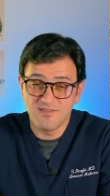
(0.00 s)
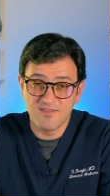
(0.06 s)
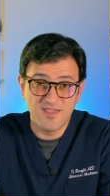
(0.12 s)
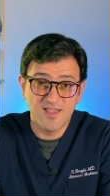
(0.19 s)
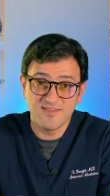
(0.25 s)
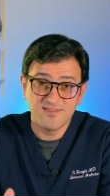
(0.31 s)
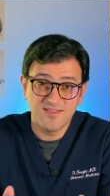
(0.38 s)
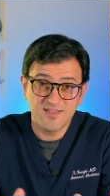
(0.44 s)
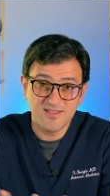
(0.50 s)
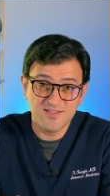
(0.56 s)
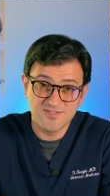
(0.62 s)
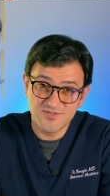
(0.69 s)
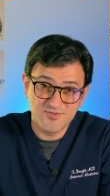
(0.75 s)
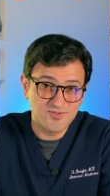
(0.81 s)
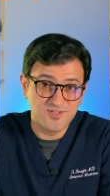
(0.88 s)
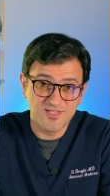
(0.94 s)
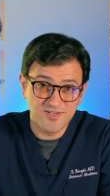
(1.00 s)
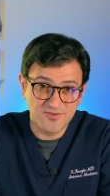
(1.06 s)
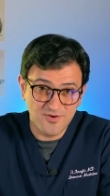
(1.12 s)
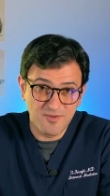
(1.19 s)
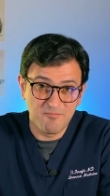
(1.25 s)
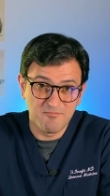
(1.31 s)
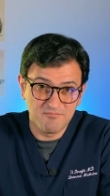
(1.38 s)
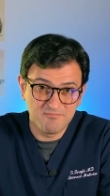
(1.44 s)
the ending is usually
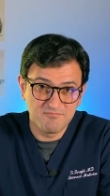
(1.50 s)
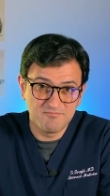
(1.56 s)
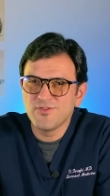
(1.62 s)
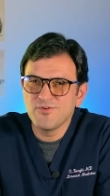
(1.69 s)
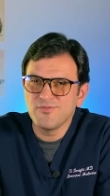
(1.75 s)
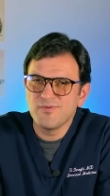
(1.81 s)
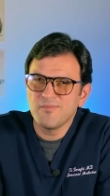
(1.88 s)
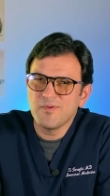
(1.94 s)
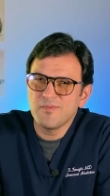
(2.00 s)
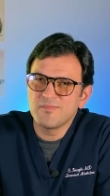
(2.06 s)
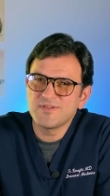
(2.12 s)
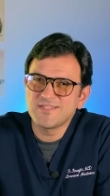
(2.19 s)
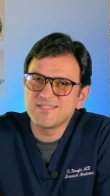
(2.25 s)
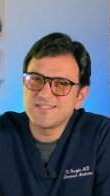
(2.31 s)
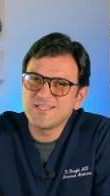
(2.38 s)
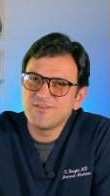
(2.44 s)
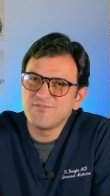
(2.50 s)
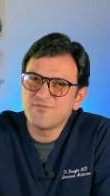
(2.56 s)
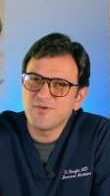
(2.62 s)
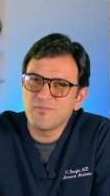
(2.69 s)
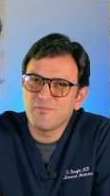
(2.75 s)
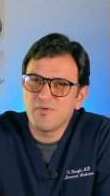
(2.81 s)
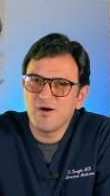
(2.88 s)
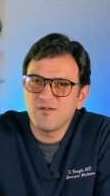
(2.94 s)
grim. Do you remember the scene
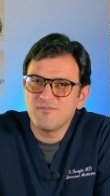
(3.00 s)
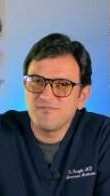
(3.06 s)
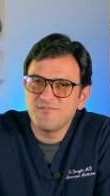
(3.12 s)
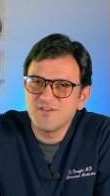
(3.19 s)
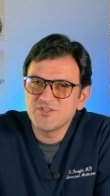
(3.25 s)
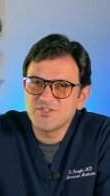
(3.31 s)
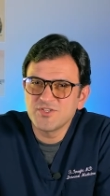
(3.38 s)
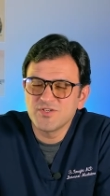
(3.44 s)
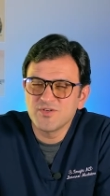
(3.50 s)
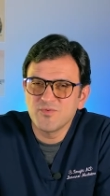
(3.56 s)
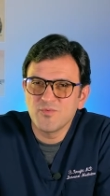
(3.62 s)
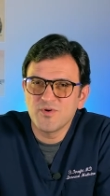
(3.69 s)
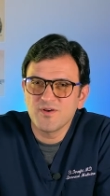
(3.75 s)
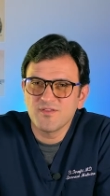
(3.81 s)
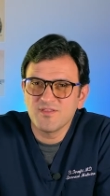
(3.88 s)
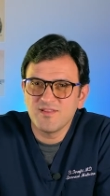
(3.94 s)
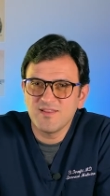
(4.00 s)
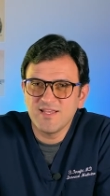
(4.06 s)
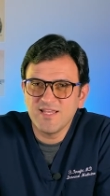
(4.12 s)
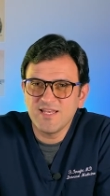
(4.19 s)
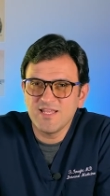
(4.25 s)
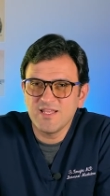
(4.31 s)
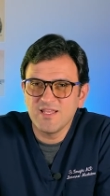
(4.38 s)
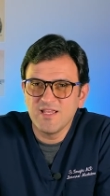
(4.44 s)
from Pulp Fiction where the
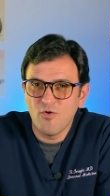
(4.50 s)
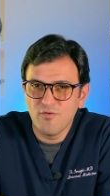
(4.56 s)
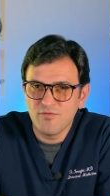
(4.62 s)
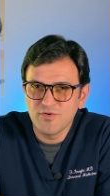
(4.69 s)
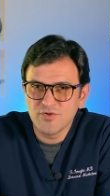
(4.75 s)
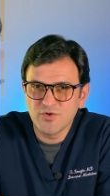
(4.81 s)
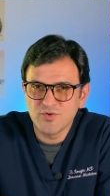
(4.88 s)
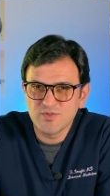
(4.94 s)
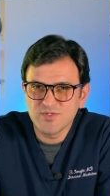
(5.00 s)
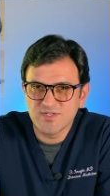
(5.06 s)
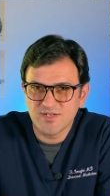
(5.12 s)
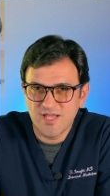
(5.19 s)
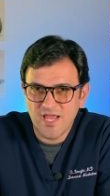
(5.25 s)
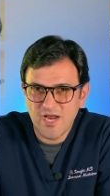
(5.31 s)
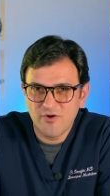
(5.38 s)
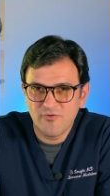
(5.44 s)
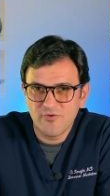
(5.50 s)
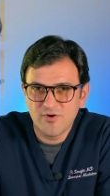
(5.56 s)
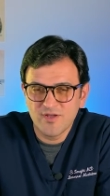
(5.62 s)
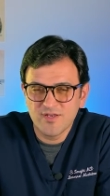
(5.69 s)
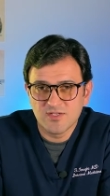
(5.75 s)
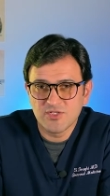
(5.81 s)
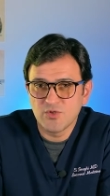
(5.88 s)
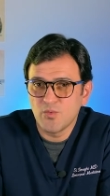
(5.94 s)
lady overdosed on
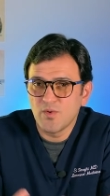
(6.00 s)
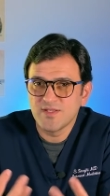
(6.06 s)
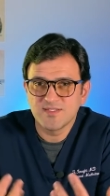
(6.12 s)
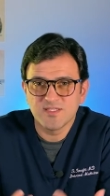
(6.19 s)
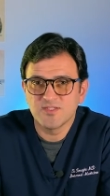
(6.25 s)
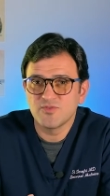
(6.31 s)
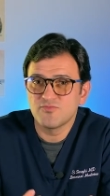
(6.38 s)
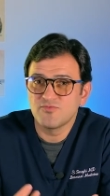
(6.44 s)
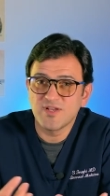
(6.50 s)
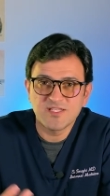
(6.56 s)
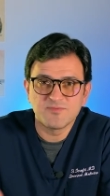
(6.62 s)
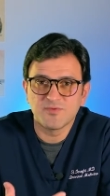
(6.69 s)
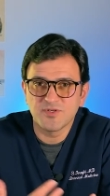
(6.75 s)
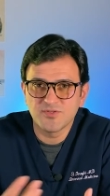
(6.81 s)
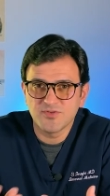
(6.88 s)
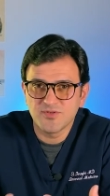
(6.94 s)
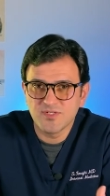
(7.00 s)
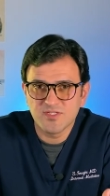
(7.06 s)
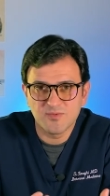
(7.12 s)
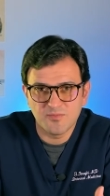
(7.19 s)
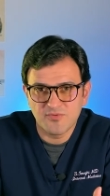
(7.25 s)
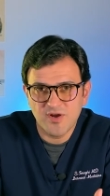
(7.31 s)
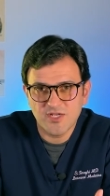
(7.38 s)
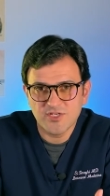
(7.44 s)
heroin? She went into respiratory
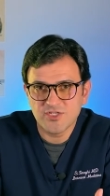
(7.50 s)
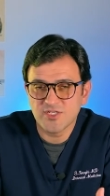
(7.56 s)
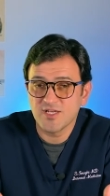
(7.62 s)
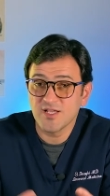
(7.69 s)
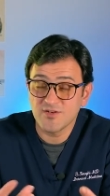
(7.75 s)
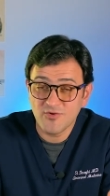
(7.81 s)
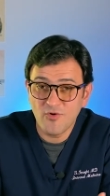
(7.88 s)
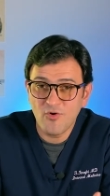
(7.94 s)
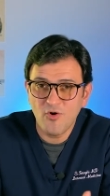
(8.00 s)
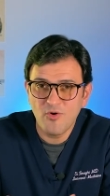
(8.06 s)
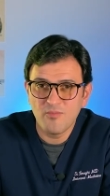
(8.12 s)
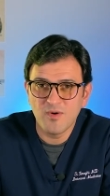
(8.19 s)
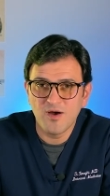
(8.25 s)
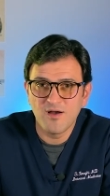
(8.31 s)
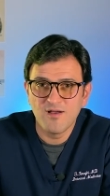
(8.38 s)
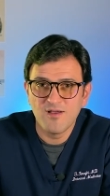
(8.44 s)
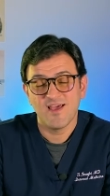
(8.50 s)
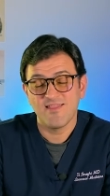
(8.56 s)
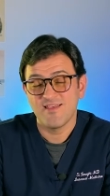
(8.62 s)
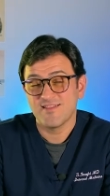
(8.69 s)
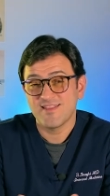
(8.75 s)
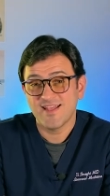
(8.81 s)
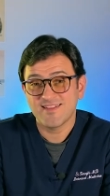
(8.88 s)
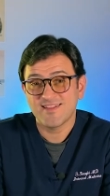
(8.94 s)
suppression and coma, and
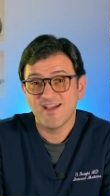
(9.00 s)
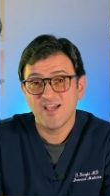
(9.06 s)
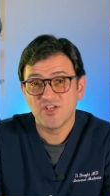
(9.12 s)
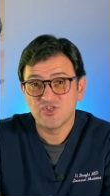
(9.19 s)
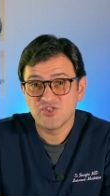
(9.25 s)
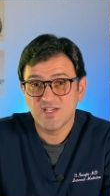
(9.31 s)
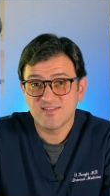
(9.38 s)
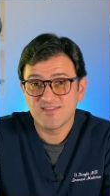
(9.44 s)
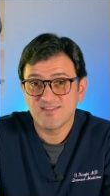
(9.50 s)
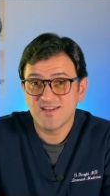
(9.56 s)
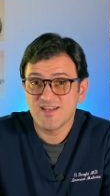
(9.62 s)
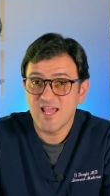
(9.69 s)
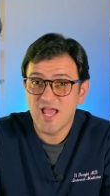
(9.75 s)
then that guy injected an